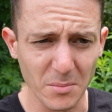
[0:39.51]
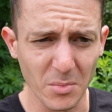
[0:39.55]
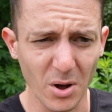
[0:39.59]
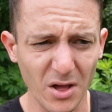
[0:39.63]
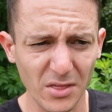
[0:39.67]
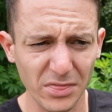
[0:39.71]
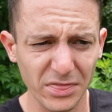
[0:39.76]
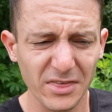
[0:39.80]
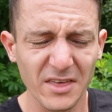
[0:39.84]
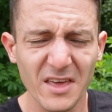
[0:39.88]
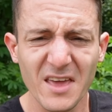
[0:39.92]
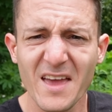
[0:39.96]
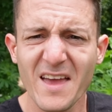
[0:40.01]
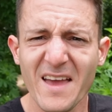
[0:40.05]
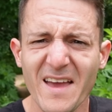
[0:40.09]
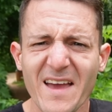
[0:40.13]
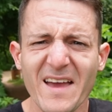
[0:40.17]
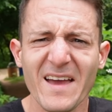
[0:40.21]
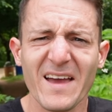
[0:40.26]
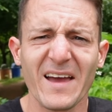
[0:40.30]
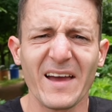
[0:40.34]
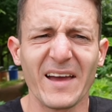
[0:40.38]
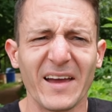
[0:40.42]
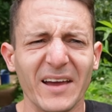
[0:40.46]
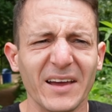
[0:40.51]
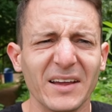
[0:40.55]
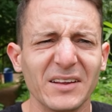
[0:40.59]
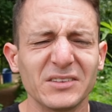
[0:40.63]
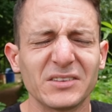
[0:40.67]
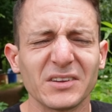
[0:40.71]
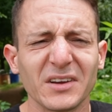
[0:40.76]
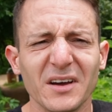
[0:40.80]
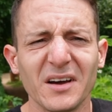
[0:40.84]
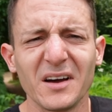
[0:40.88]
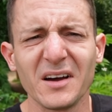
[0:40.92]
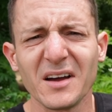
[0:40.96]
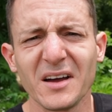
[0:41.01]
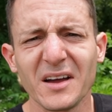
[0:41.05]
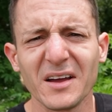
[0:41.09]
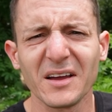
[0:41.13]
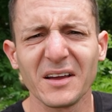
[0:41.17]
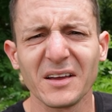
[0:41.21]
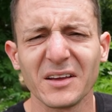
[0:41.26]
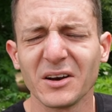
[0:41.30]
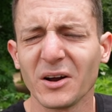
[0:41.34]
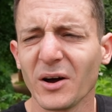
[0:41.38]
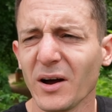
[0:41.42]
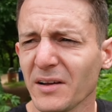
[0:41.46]
month. And, uh,
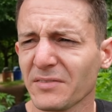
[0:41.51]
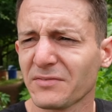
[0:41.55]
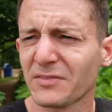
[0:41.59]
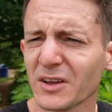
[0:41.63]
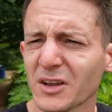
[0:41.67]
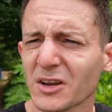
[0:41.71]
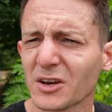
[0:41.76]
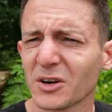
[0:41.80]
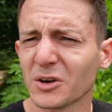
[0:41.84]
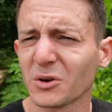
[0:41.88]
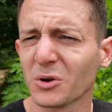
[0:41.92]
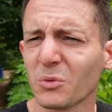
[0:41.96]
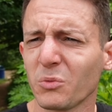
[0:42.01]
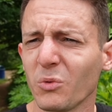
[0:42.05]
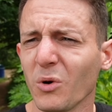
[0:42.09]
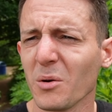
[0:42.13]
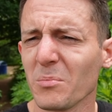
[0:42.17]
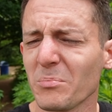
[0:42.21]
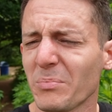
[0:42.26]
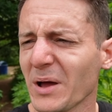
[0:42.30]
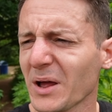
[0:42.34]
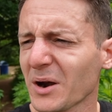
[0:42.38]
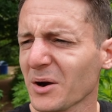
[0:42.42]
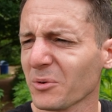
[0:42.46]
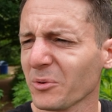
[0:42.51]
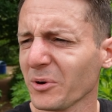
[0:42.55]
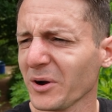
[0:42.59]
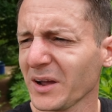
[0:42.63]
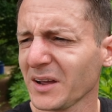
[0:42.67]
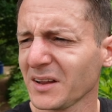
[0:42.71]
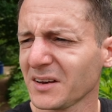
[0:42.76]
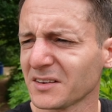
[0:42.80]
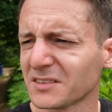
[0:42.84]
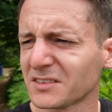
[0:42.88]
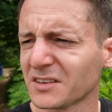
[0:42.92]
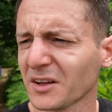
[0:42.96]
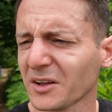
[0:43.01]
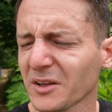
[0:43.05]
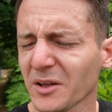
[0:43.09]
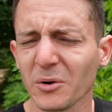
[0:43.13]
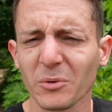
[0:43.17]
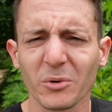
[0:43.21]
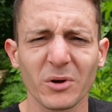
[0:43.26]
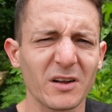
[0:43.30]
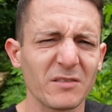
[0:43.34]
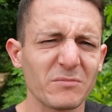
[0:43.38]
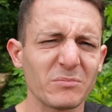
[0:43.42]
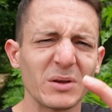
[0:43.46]
you know, I figured what better way to tell
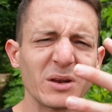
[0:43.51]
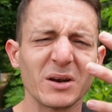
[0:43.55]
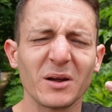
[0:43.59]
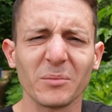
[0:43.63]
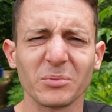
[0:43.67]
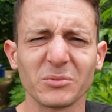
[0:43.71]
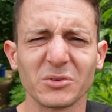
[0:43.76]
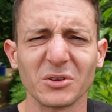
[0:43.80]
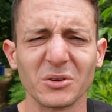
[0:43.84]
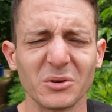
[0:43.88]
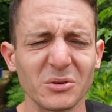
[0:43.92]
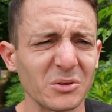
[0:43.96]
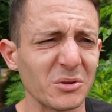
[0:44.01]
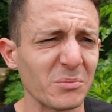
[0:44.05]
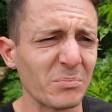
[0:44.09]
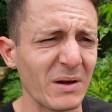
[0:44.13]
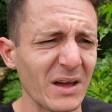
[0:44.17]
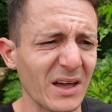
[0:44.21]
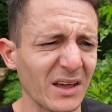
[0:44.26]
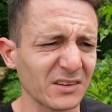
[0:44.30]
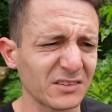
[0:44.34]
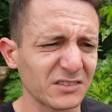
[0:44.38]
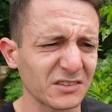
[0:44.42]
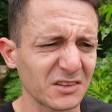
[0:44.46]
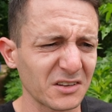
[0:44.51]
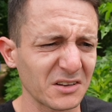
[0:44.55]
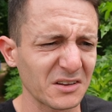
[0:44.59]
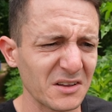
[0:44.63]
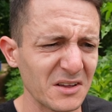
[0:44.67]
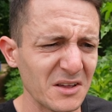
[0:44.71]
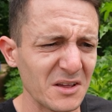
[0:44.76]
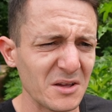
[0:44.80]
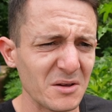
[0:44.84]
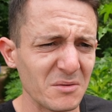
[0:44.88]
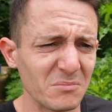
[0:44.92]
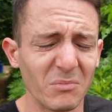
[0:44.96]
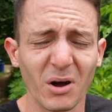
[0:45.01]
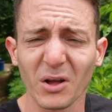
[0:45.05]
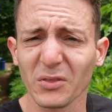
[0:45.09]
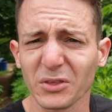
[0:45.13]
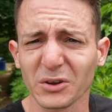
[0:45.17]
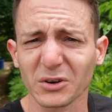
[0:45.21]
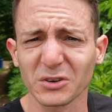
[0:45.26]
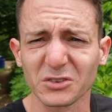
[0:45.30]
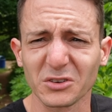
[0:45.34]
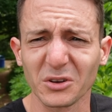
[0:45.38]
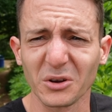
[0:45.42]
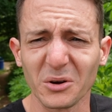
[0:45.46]
y'all what I've been up to the past
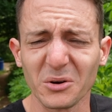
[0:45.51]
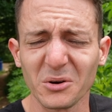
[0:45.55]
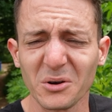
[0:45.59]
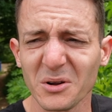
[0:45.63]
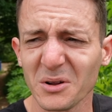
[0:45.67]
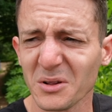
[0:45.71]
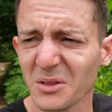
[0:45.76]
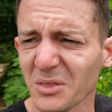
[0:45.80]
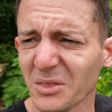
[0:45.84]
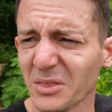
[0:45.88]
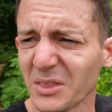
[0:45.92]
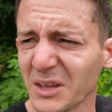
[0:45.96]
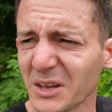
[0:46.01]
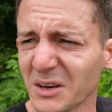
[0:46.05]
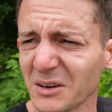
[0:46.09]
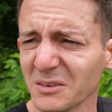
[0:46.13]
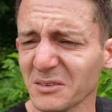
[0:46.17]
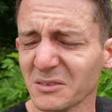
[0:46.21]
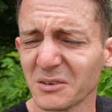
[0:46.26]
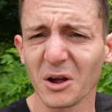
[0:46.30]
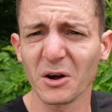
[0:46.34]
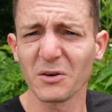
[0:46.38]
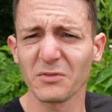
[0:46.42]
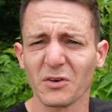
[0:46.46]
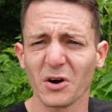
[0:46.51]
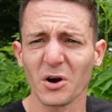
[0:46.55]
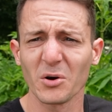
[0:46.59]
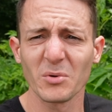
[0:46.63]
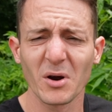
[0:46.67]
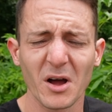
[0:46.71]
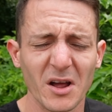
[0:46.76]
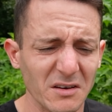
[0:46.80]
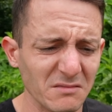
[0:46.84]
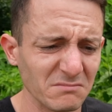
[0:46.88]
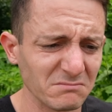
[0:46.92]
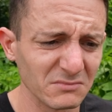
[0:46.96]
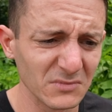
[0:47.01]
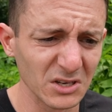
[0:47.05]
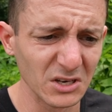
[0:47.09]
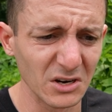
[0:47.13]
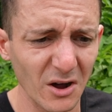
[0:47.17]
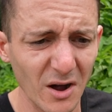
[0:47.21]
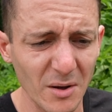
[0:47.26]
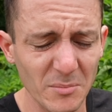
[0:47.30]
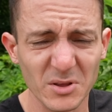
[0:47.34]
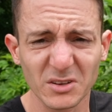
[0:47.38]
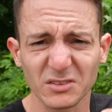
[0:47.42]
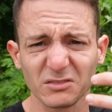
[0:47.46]
month or so than go for a run. You
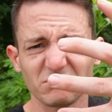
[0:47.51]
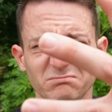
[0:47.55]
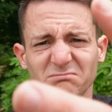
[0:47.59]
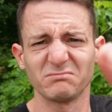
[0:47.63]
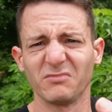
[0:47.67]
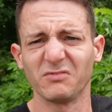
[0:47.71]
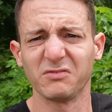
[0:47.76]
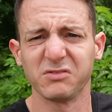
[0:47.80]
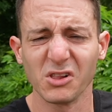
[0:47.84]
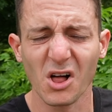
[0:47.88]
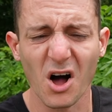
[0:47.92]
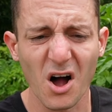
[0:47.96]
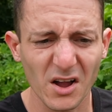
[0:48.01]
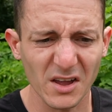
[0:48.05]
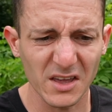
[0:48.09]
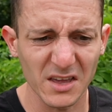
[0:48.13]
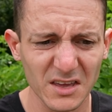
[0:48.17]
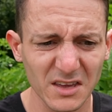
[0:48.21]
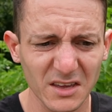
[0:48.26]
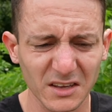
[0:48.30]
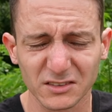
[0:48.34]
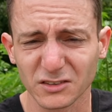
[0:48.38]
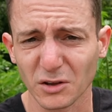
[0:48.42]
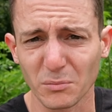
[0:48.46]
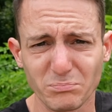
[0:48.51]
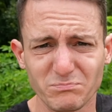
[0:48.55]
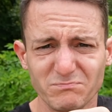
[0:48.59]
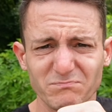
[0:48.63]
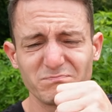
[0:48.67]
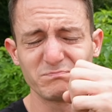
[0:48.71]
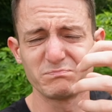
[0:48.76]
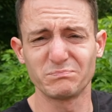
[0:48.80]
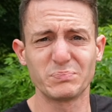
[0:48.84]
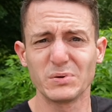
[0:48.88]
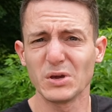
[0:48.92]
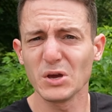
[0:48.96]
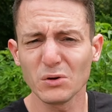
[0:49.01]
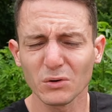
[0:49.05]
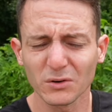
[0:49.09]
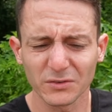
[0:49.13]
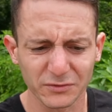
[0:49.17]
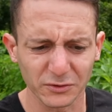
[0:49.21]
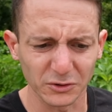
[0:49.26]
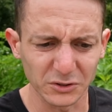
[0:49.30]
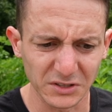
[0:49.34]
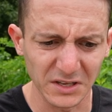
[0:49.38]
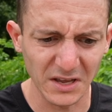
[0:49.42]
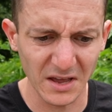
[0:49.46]
know, I miss vlogging. It's a
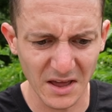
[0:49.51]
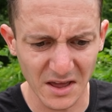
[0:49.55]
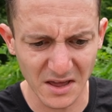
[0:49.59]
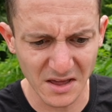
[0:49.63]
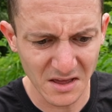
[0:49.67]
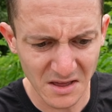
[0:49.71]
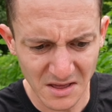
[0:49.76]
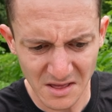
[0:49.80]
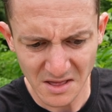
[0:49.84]
beautiful day.